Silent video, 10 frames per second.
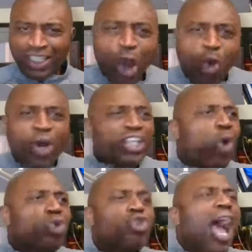
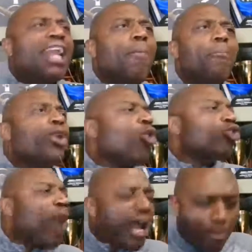Don't try
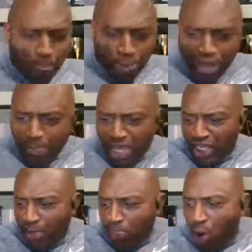to put me
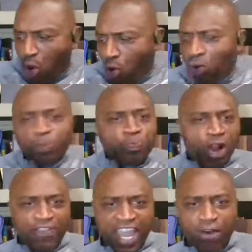in the mold
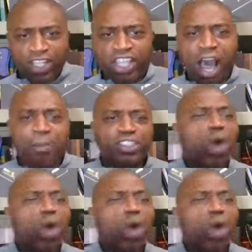of Eric Thomas.